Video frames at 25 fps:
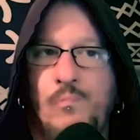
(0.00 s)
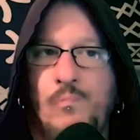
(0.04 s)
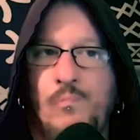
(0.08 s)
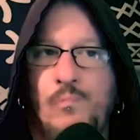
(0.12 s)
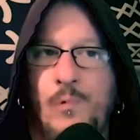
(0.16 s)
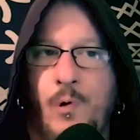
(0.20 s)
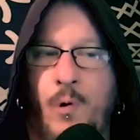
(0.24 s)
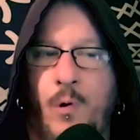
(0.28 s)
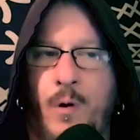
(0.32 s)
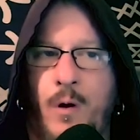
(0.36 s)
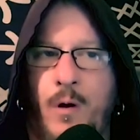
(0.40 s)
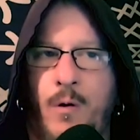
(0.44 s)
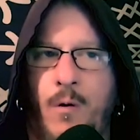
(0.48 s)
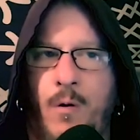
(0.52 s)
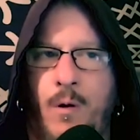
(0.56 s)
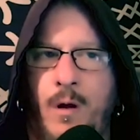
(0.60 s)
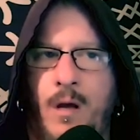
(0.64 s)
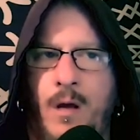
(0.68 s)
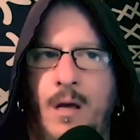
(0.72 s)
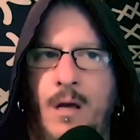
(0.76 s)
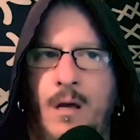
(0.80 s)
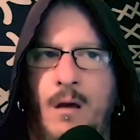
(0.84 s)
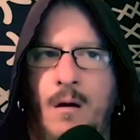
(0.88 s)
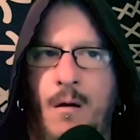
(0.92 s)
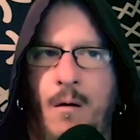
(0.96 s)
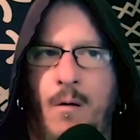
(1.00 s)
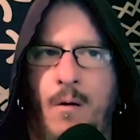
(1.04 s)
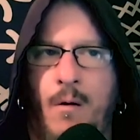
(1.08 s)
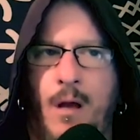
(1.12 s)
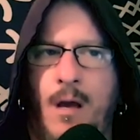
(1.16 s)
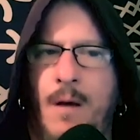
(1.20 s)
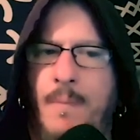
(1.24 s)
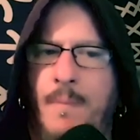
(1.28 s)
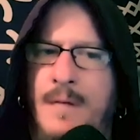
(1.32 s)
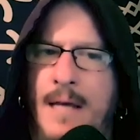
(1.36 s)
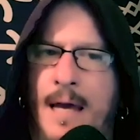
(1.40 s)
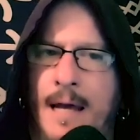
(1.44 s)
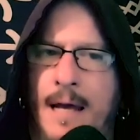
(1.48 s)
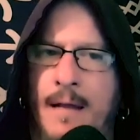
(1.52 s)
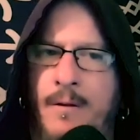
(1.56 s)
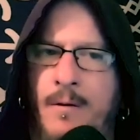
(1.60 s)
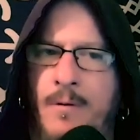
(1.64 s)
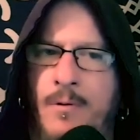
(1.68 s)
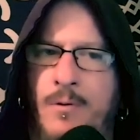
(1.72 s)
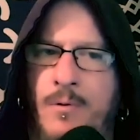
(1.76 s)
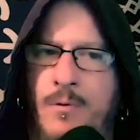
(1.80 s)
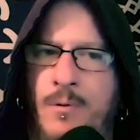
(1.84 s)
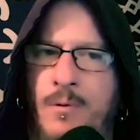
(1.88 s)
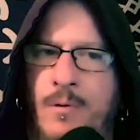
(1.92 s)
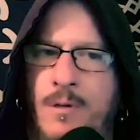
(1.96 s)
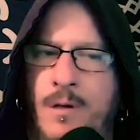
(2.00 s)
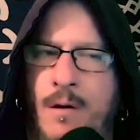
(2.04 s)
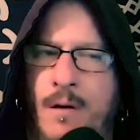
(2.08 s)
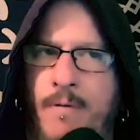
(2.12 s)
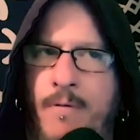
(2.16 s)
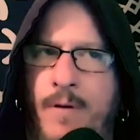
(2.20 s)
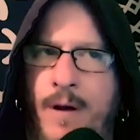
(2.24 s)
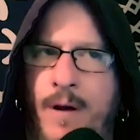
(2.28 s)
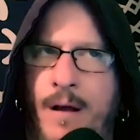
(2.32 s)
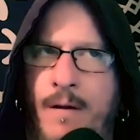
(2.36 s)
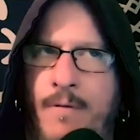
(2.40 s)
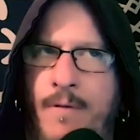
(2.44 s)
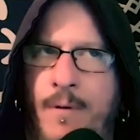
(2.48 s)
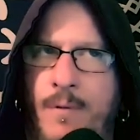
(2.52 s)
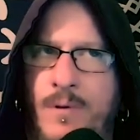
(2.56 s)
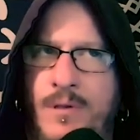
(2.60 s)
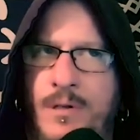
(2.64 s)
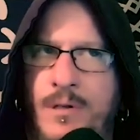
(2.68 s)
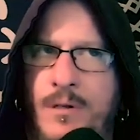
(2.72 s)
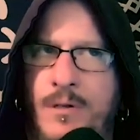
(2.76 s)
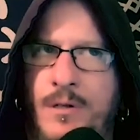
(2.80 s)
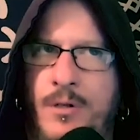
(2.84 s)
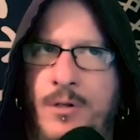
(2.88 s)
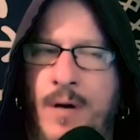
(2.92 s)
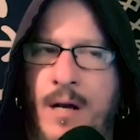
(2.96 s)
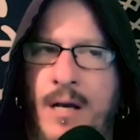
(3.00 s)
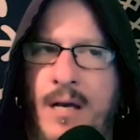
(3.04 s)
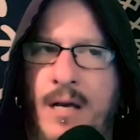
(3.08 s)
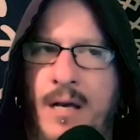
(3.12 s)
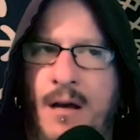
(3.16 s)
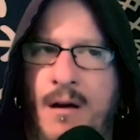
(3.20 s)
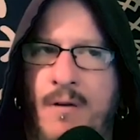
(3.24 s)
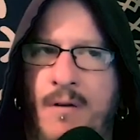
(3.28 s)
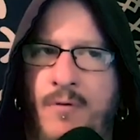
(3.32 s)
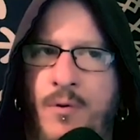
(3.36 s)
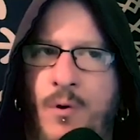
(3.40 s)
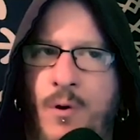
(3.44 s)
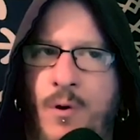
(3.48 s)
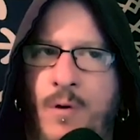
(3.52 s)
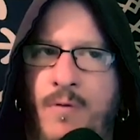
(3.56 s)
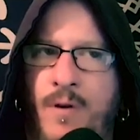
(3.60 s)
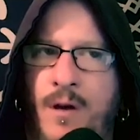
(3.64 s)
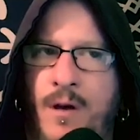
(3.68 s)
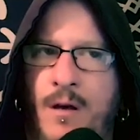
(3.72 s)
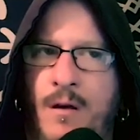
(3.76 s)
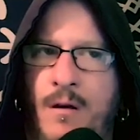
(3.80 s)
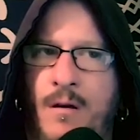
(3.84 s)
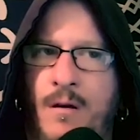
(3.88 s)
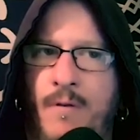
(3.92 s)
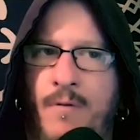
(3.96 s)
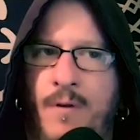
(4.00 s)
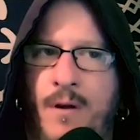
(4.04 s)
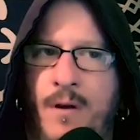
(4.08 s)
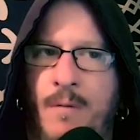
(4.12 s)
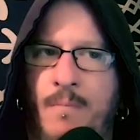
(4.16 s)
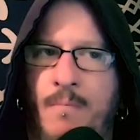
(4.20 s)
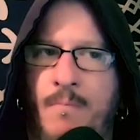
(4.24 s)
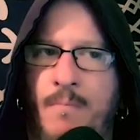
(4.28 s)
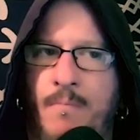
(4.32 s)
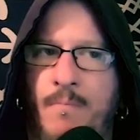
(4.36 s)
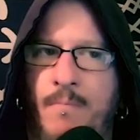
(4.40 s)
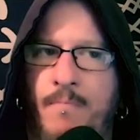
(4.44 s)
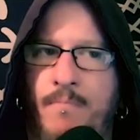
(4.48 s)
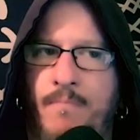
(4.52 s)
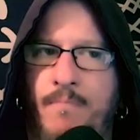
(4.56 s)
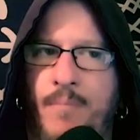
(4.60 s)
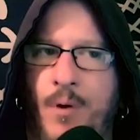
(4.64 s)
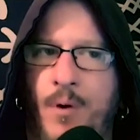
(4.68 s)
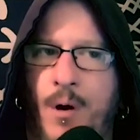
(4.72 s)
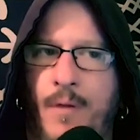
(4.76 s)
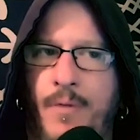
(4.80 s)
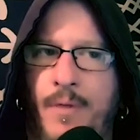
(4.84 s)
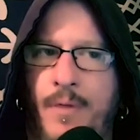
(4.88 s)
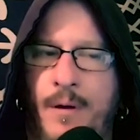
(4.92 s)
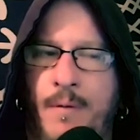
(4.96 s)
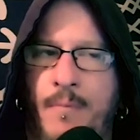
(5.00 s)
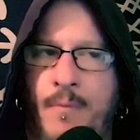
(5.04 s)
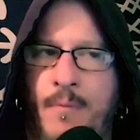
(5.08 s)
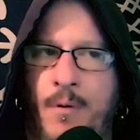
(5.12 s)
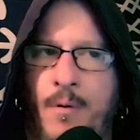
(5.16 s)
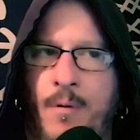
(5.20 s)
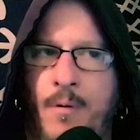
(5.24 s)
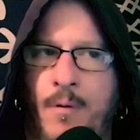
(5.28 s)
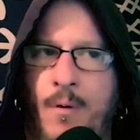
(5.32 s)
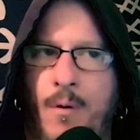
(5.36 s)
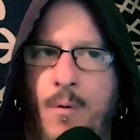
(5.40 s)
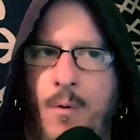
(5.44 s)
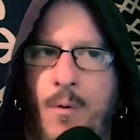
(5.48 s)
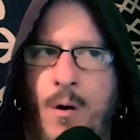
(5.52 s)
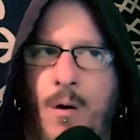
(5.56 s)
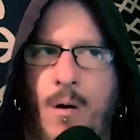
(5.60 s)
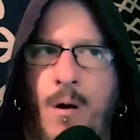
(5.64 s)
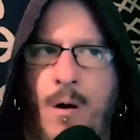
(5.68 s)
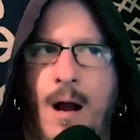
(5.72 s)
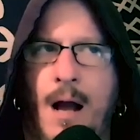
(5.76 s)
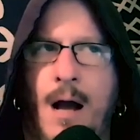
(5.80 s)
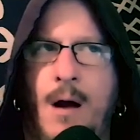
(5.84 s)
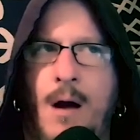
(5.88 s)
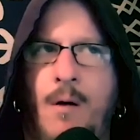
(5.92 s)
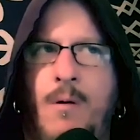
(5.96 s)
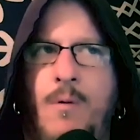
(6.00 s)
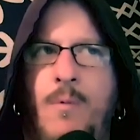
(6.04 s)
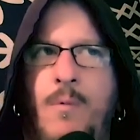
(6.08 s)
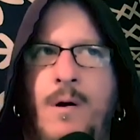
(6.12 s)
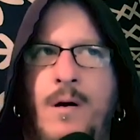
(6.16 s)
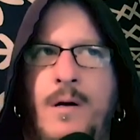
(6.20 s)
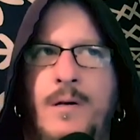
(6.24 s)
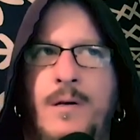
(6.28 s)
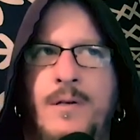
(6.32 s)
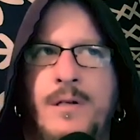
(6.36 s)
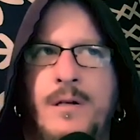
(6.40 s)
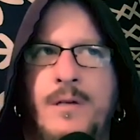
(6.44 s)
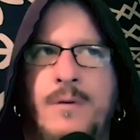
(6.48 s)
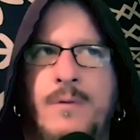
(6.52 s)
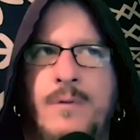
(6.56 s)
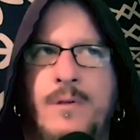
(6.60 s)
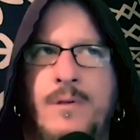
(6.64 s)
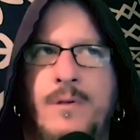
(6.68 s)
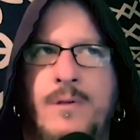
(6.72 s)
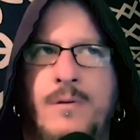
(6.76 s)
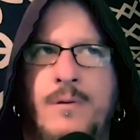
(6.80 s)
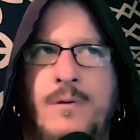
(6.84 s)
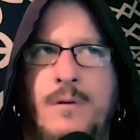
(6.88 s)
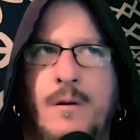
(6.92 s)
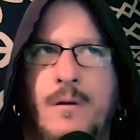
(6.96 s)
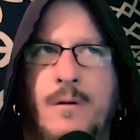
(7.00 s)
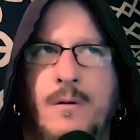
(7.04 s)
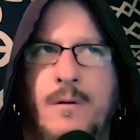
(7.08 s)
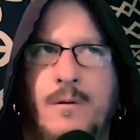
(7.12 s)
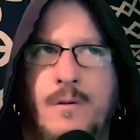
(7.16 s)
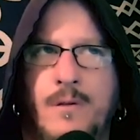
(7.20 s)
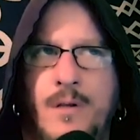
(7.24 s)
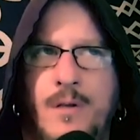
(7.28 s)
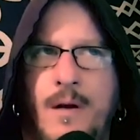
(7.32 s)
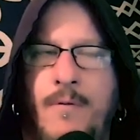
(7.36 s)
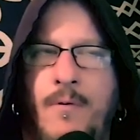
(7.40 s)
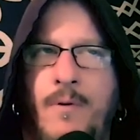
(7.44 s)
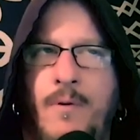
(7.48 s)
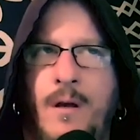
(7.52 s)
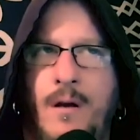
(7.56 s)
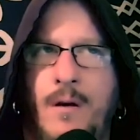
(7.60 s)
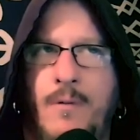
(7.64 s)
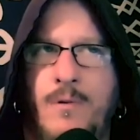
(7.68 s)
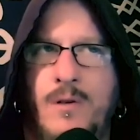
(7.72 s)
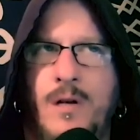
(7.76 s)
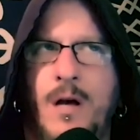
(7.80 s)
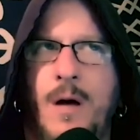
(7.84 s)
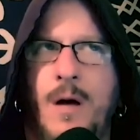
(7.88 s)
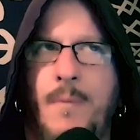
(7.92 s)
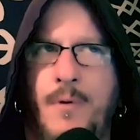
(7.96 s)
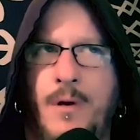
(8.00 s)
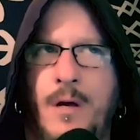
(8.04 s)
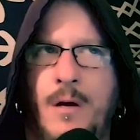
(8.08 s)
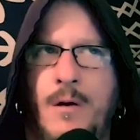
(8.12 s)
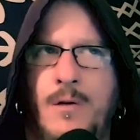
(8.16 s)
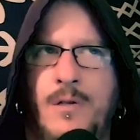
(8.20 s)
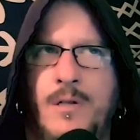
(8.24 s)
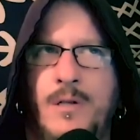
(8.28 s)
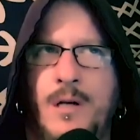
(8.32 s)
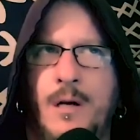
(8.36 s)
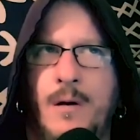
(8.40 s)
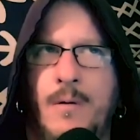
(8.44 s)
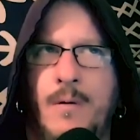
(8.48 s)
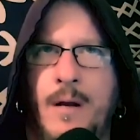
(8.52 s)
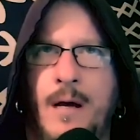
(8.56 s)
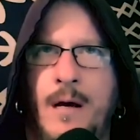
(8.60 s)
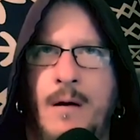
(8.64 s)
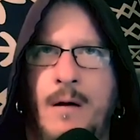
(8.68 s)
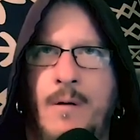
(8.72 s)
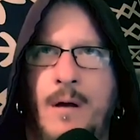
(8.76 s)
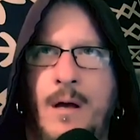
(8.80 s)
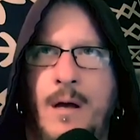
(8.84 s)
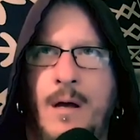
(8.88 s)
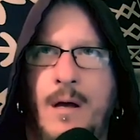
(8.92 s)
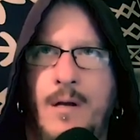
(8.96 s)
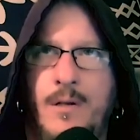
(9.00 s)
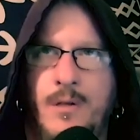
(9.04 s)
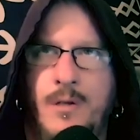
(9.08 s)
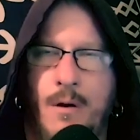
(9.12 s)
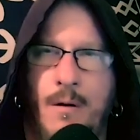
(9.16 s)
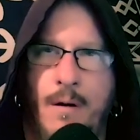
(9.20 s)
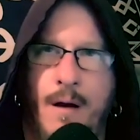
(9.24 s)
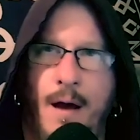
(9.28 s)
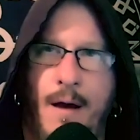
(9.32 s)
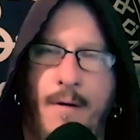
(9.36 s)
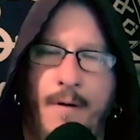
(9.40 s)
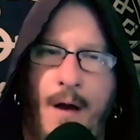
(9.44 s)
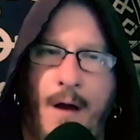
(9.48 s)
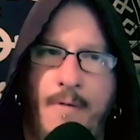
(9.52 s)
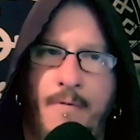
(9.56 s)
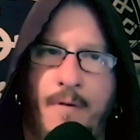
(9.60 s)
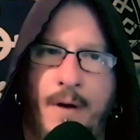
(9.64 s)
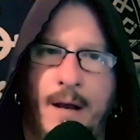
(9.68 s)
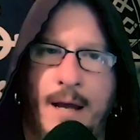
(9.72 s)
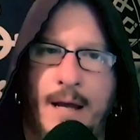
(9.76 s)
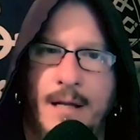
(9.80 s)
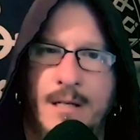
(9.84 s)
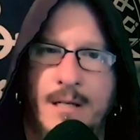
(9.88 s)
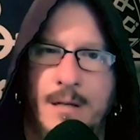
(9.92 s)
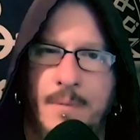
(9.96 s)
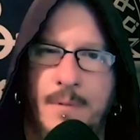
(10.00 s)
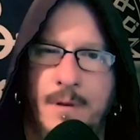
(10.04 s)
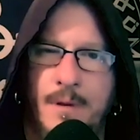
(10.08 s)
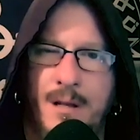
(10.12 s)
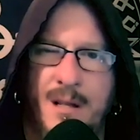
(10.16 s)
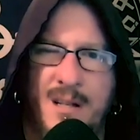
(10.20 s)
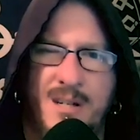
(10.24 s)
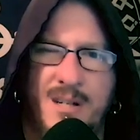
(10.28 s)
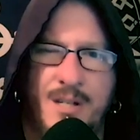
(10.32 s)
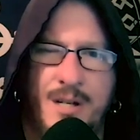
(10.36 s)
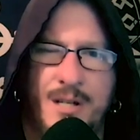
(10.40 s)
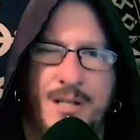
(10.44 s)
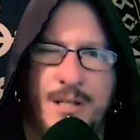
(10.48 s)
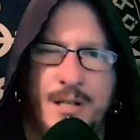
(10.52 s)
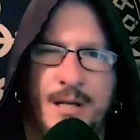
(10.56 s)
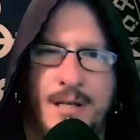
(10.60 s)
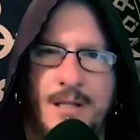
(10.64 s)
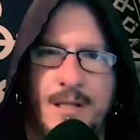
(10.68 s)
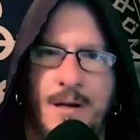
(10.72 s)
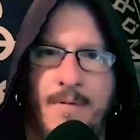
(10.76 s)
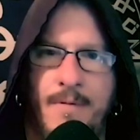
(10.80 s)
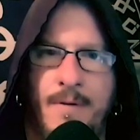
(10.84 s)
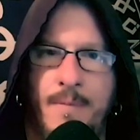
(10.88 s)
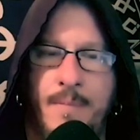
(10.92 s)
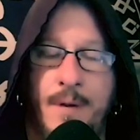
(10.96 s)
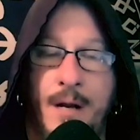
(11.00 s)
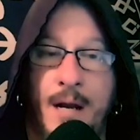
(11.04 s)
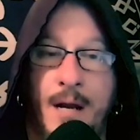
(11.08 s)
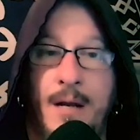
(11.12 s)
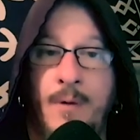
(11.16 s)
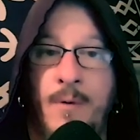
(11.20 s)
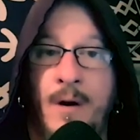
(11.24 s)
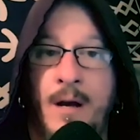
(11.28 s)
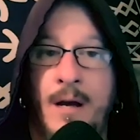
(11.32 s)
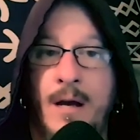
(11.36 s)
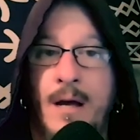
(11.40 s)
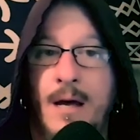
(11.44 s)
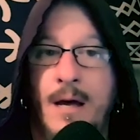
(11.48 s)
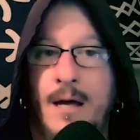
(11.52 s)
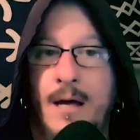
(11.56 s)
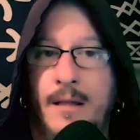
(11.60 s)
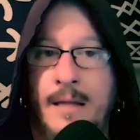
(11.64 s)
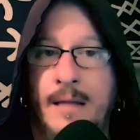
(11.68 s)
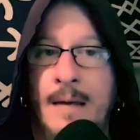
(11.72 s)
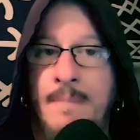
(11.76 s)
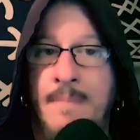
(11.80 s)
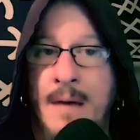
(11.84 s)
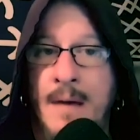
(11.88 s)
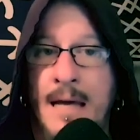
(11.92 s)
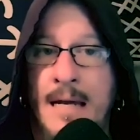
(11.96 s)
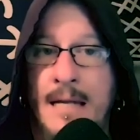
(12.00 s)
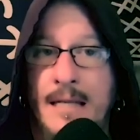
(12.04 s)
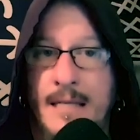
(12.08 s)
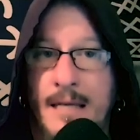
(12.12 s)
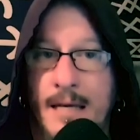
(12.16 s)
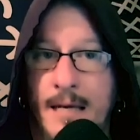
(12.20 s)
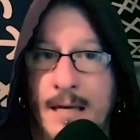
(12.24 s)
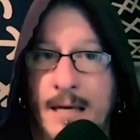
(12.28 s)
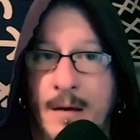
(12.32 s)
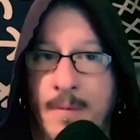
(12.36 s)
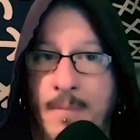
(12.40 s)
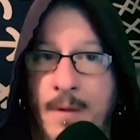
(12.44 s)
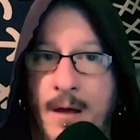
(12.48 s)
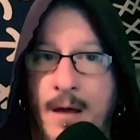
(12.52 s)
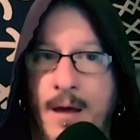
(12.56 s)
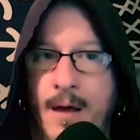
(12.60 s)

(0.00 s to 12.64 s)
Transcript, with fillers: or he or he or he obtained those runes. I forget if it was a straight gift or if he if he bought them or or, or how it was. It was several. It was a couple years ago now, so I, I forget some of the logistics of it. But anyway, they made it to him,